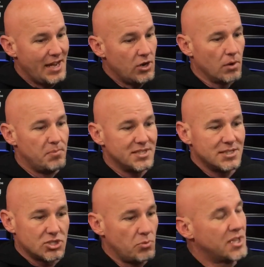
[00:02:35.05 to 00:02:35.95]
in our
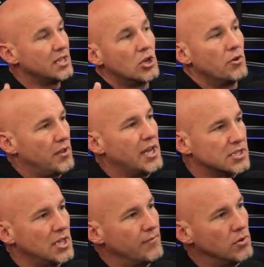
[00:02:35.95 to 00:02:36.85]
business, so we can go to the
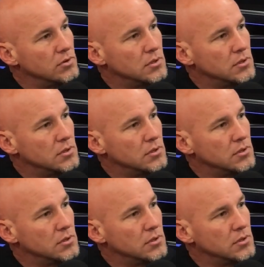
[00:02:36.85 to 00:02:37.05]
next level.